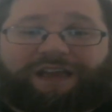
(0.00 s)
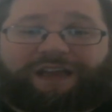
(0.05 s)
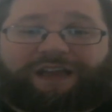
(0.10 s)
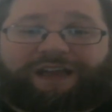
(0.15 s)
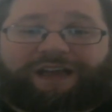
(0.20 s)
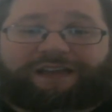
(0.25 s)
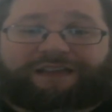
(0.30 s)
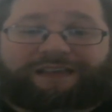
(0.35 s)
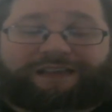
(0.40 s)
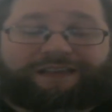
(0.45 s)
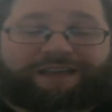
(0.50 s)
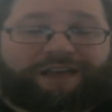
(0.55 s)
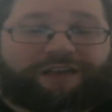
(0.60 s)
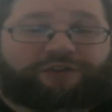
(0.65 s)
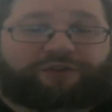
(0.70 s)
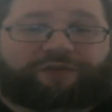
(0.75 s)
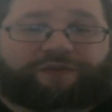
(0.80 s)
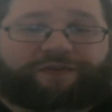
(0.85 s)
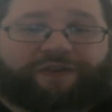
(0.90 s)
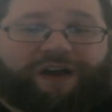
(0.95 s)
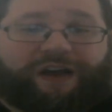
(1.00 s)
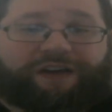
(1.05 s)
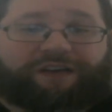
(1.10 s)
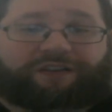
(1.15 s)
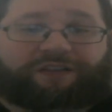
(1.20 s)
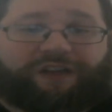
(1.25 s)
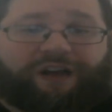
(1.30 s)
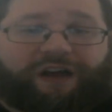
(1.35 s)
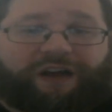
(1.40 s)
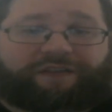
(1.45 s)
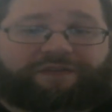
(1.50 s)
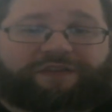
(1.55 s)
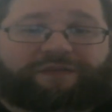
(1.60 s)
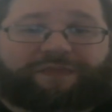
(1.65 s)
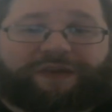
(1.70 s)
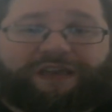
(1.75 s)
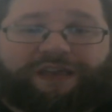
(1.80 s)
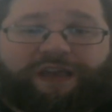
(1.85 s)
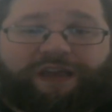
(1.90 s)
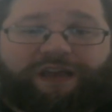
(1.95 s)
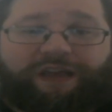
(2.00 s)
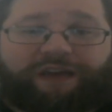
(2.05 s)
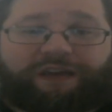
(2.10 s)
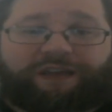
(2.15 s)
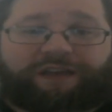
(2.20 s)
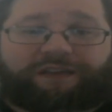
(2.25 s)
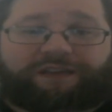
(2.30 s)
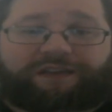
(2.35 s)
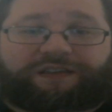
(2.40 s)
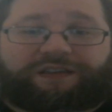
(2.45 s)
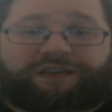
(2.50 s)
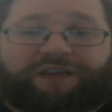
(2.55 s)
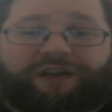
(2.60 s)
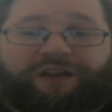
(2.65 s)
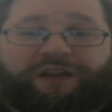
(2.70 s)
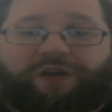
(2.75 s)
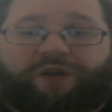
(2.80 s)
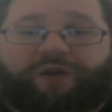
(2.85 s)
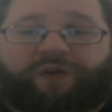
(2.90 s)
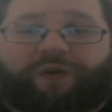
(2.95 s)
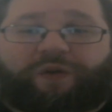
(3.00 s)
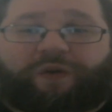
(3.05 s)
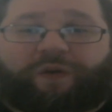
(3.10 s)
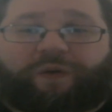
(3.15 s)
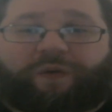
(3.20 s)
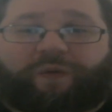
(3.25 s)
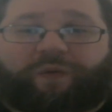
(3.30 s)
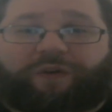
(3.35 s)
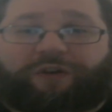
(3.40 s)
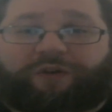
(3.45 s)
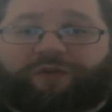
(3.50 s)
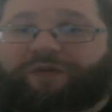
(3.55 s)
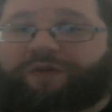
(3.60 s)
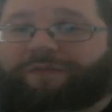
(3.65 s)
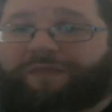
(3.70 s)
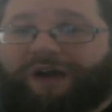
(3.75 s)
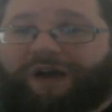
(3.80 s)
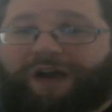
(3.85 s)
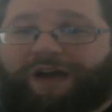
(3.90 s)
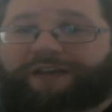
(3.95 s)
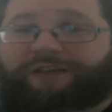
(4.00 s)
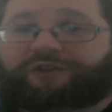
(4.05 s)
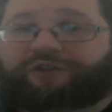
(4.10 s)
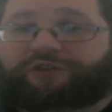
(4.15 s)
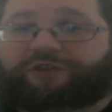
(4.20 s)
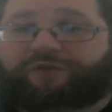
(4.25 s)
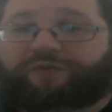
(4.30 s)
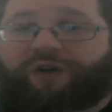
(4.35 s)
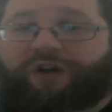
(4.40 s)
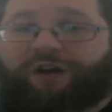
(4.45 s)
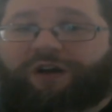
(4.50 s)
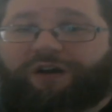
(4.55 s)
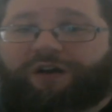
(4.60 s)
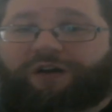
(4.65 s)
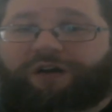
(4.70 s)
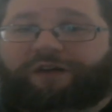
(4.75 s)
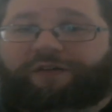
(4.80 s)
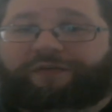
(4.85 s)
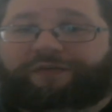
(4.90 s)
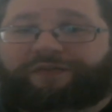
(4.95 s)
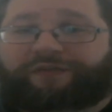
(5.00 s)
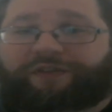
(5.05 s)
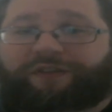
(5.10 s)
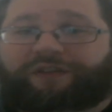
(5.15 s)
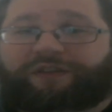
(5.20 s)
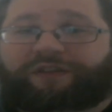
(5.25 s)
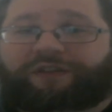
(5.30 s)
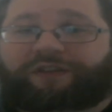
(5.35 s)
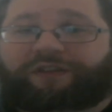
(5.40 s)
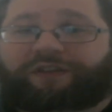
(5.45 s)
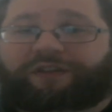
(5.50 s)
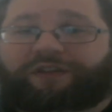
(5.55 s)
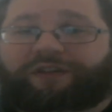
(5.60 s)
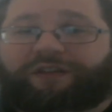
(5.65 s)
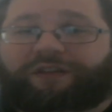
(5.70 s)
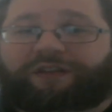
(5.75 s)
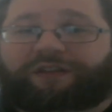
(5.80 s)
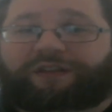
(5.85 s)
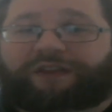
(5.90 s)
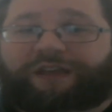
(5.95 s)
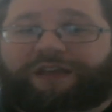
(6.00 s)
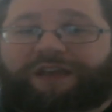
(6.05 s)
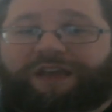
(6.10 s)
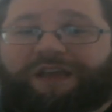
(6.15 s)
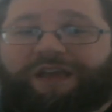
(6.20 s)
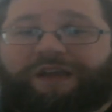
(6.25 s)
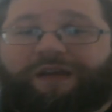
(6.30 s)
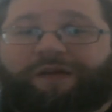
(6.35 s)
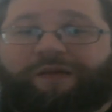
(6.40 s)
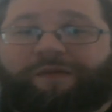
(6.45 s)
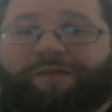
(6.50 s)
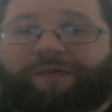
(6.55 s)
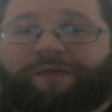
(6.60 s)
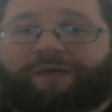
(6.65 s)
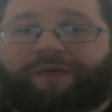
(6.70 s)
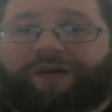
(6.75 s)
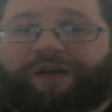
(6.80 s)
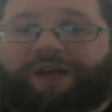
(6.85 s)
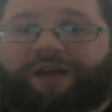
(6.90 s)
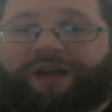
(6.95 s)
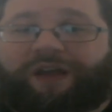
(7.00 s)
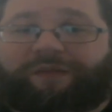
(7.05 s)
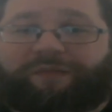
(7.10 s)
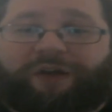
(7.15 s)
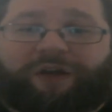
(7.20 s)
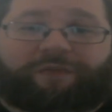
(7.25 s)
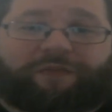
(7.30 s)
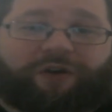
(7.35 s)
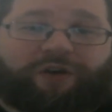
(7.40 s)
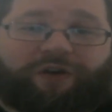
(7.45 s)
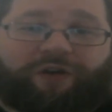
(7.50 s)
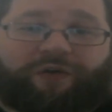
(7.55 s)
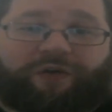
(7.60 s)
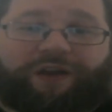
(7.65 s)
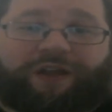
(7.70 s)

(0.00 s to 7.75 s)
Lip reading: As I said, you'll find a lot of the mechanics will remind you of the MMO